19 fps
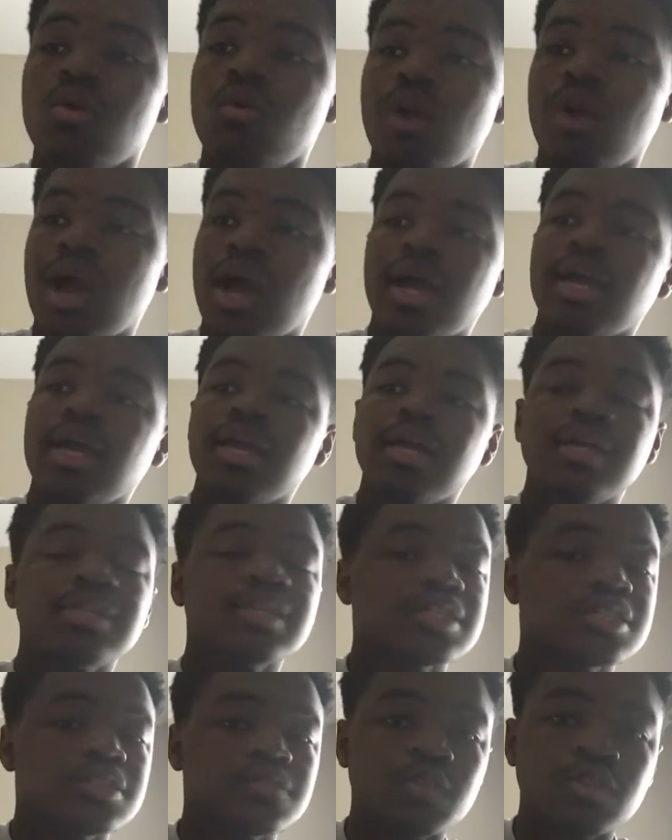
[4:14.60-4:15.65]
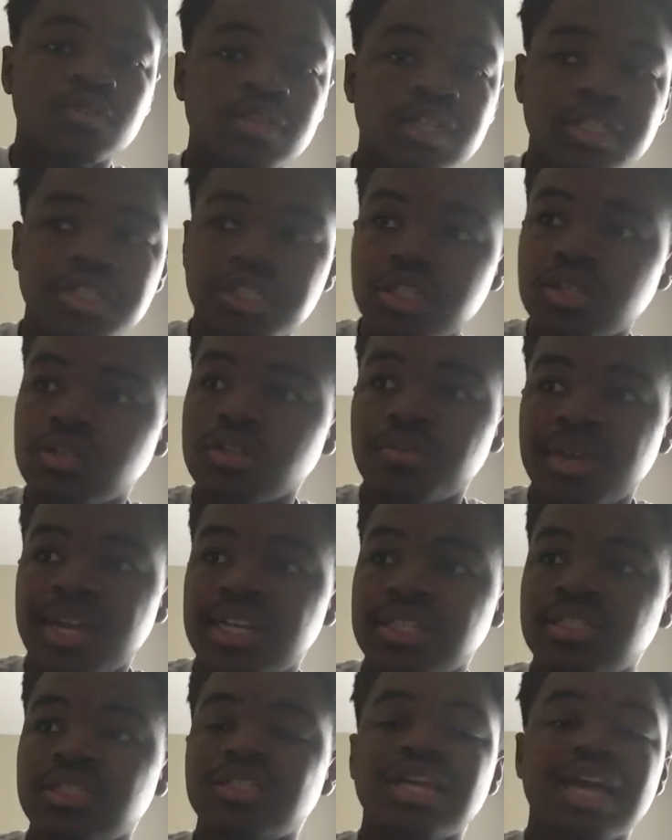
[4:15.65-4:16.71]
why this feud is still
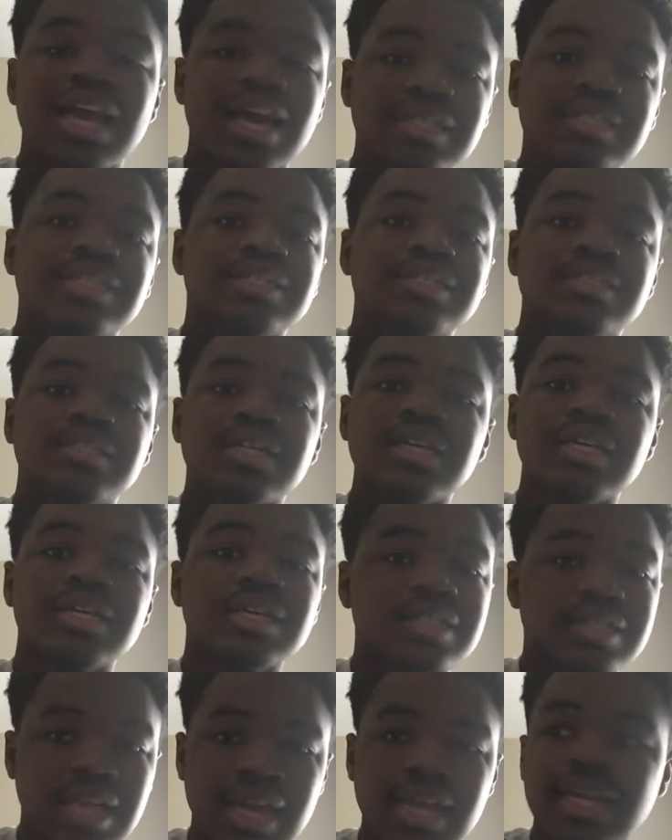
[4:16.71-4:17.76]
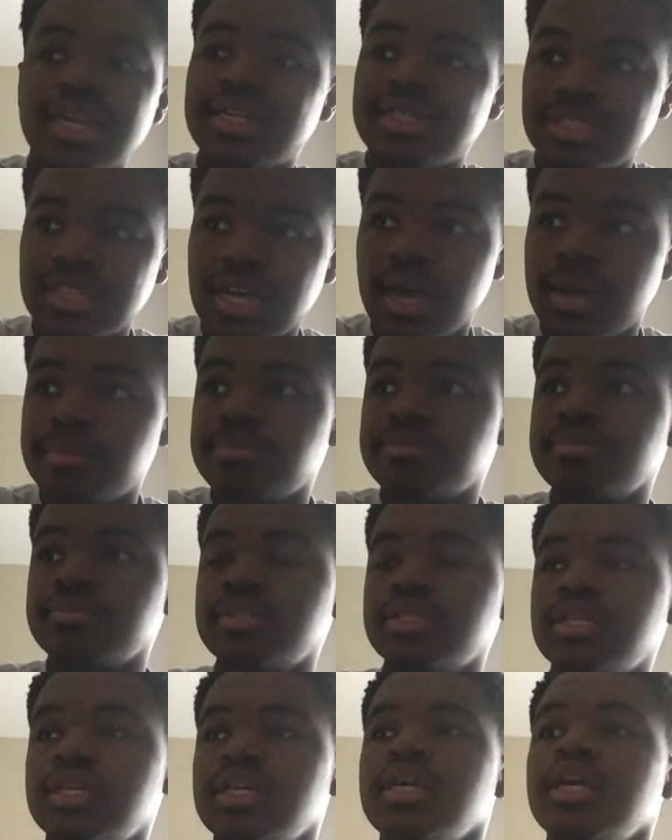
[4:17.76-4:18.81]
amazing at this day and time.
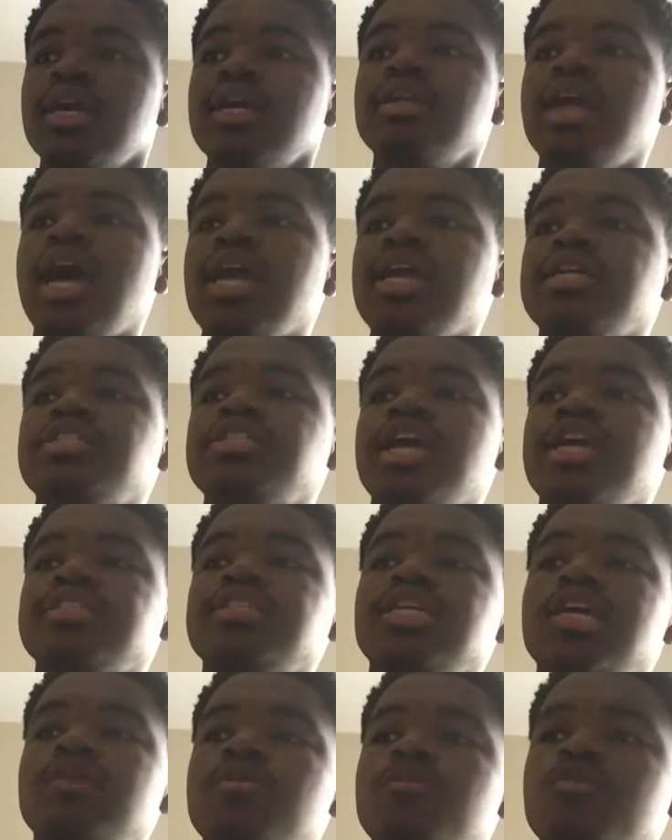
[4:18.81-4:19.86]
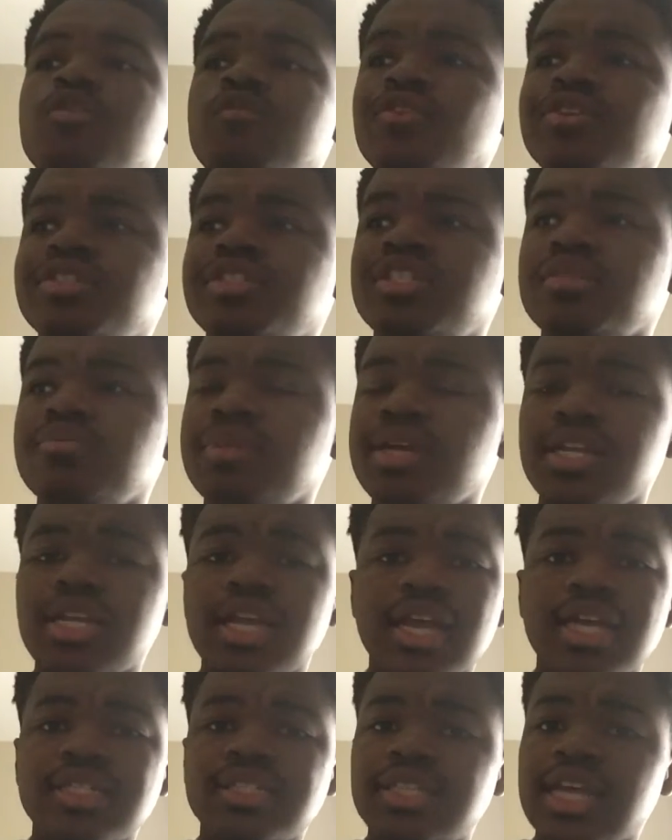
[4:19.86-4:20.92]
Nia Jackson, Ember Moon versus Tamina
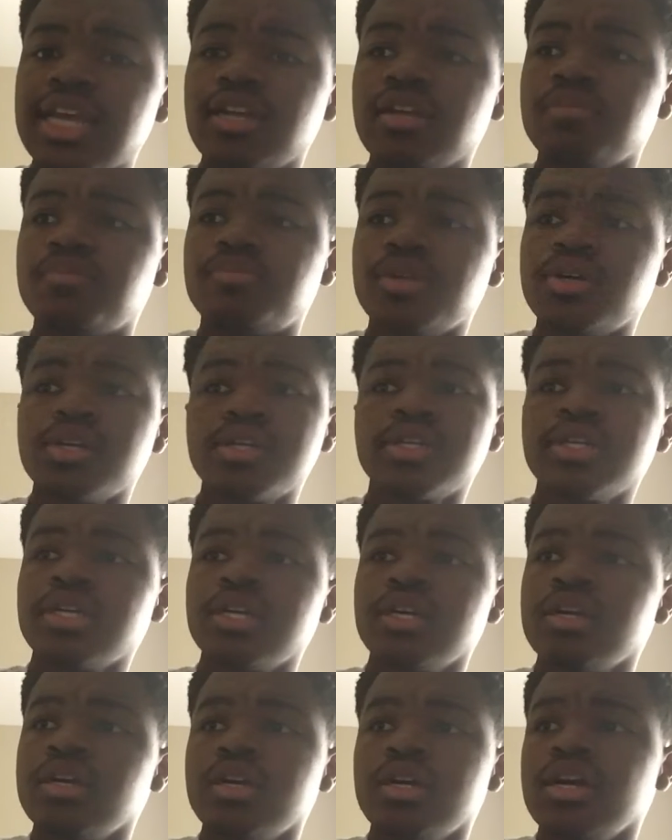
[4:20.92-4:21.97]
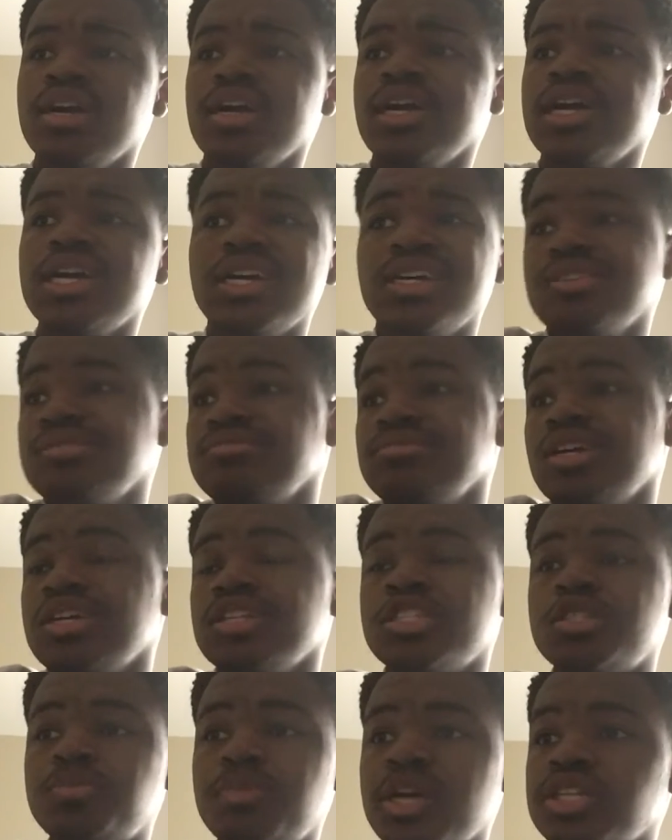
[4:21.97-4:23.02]
and Dana Brooke.
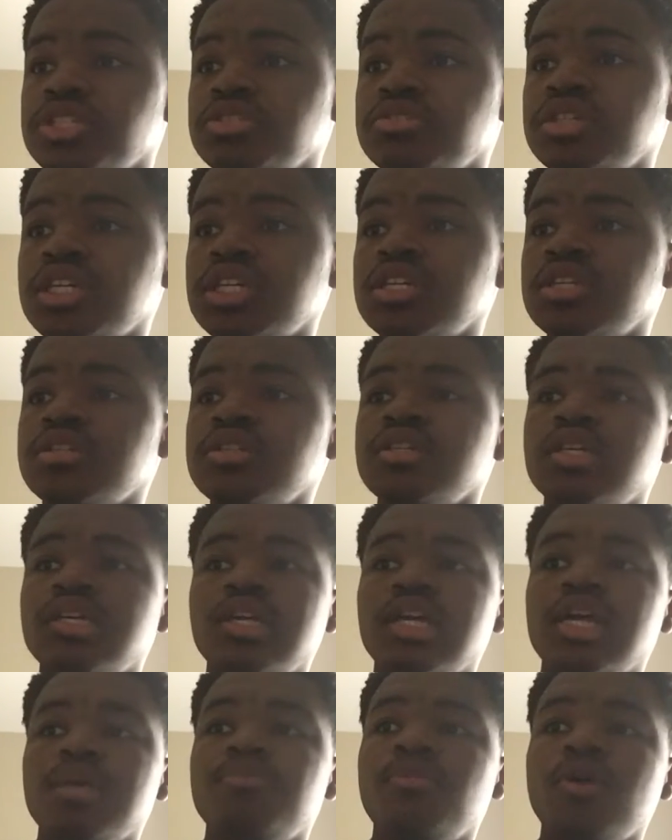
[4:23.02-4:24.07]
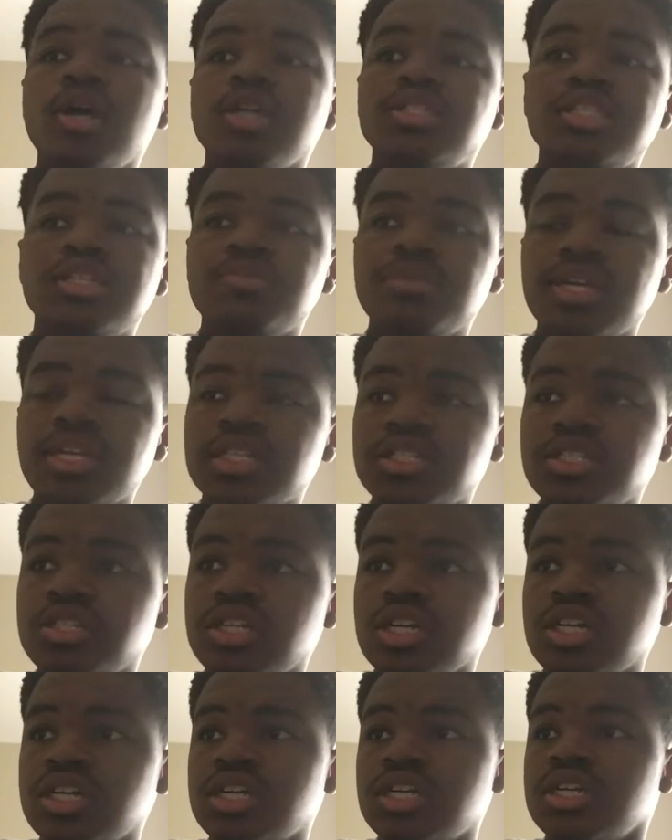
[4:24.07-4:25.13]
Nothing special here. But Tamina
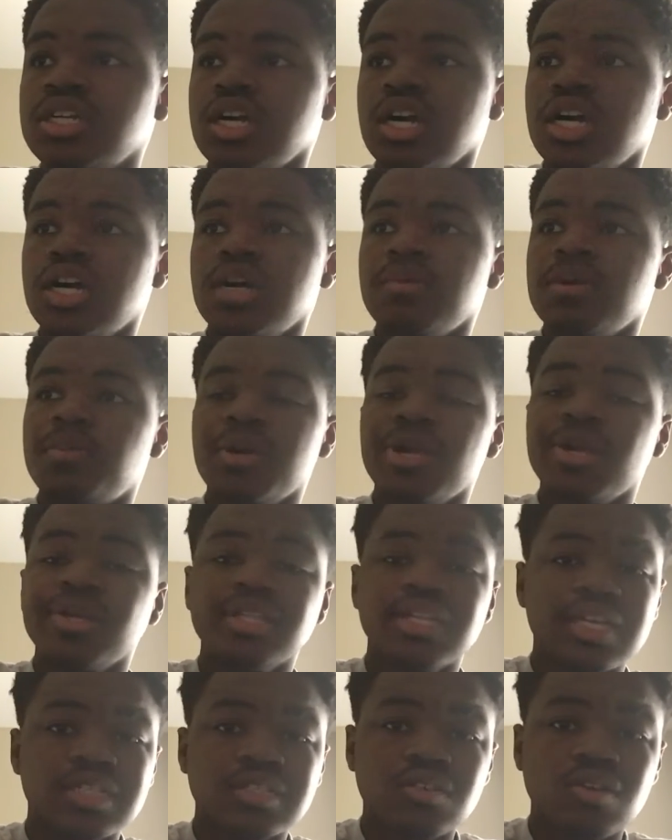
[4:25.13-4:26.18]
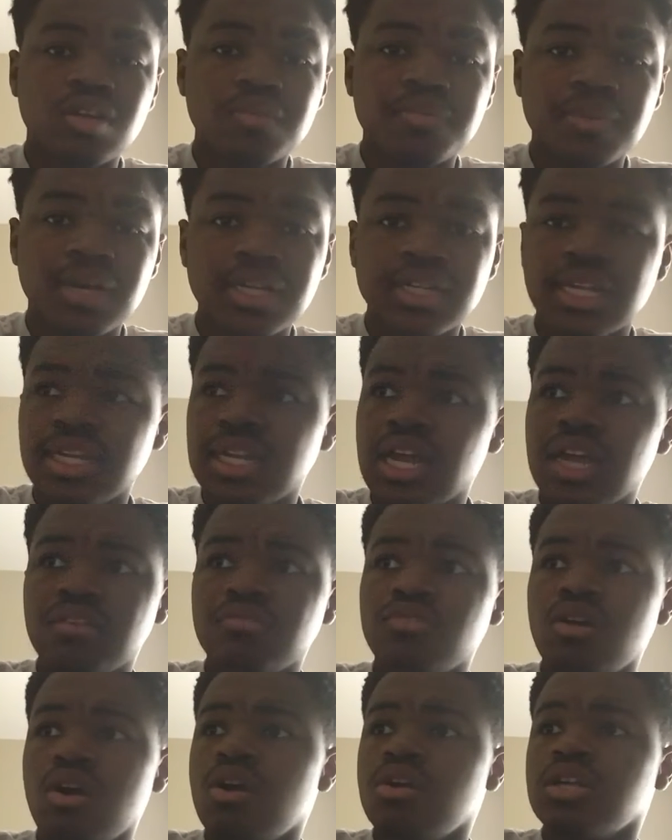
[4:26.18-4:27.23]
Snuka apparently is on Monday Night
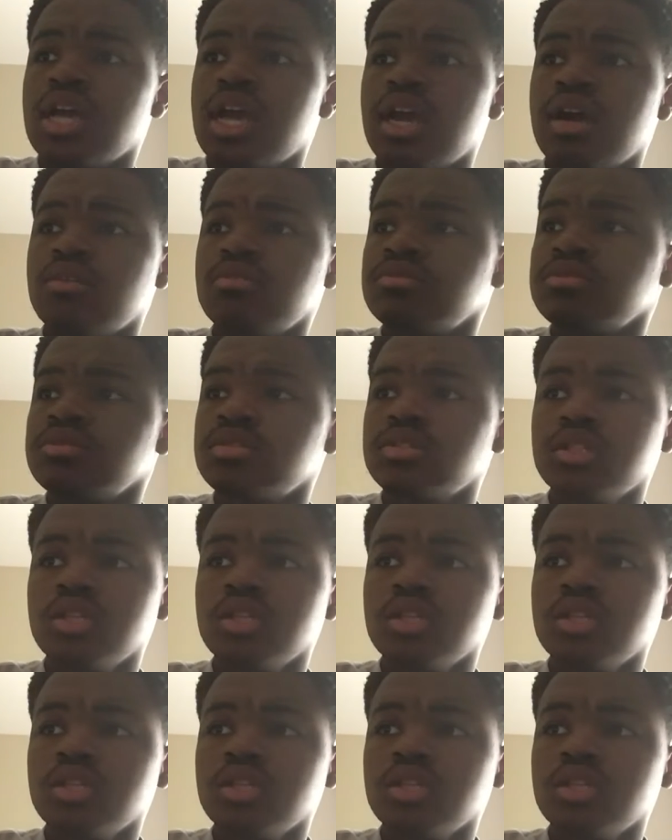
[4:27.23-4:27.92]
Raw now.